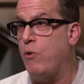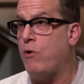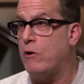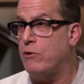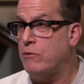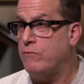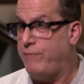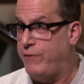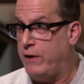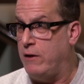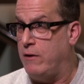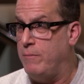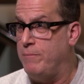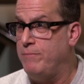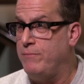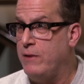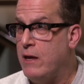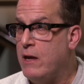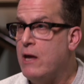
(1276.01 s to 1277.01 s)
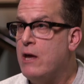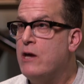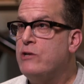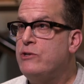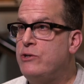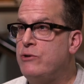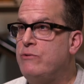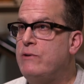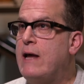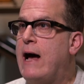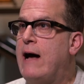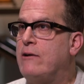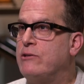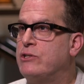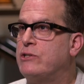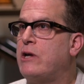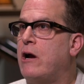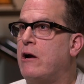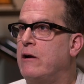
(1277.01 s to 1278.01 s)
more, film to now
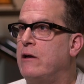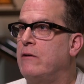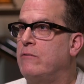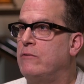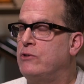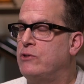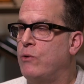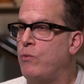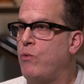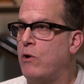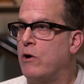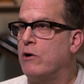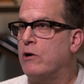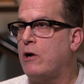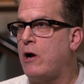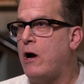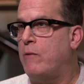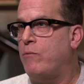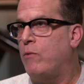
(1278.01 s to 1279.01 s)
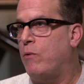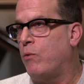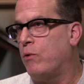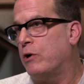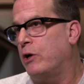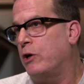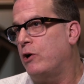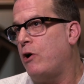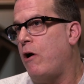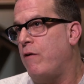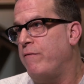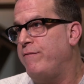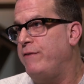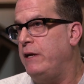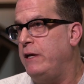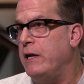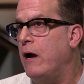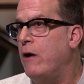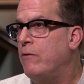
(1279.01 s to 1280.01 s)
starting to work on what we're going to call
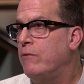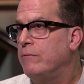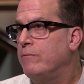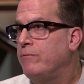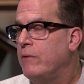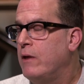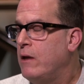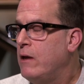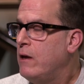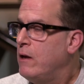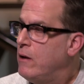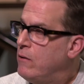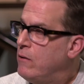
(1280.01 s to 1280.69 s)
video. Mm-hmm.